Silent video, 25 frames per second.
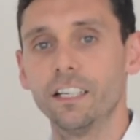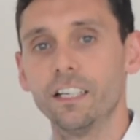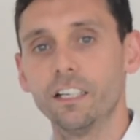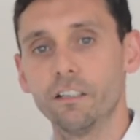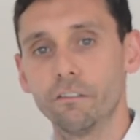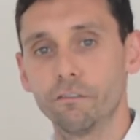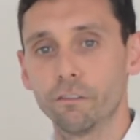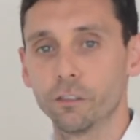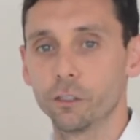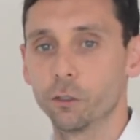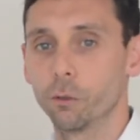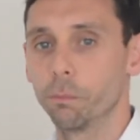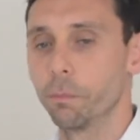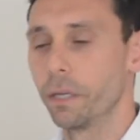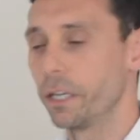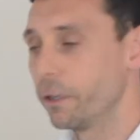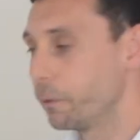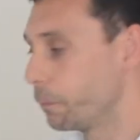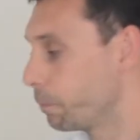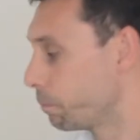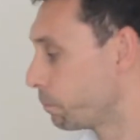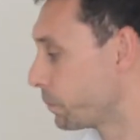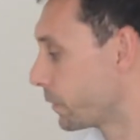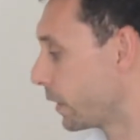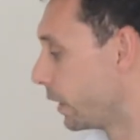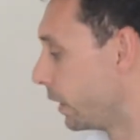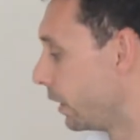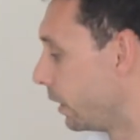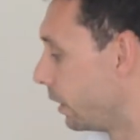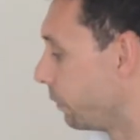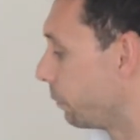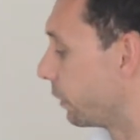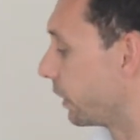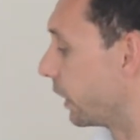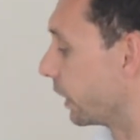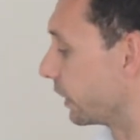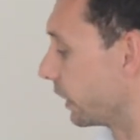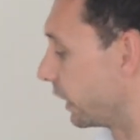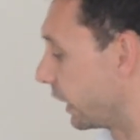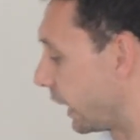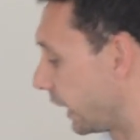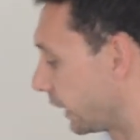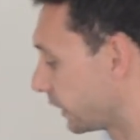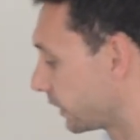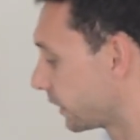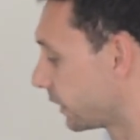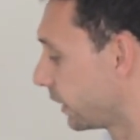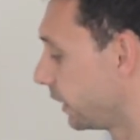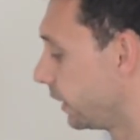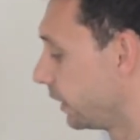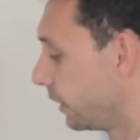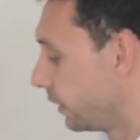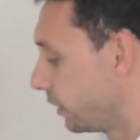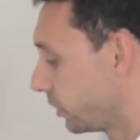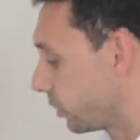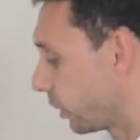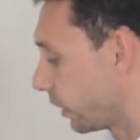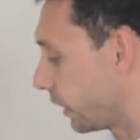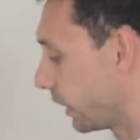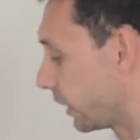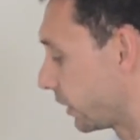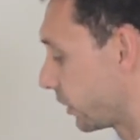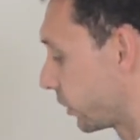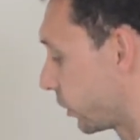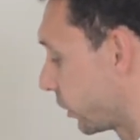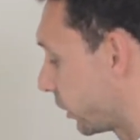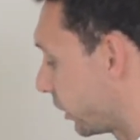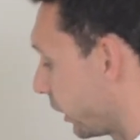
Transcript: for your meal. But nonetheless, so let's just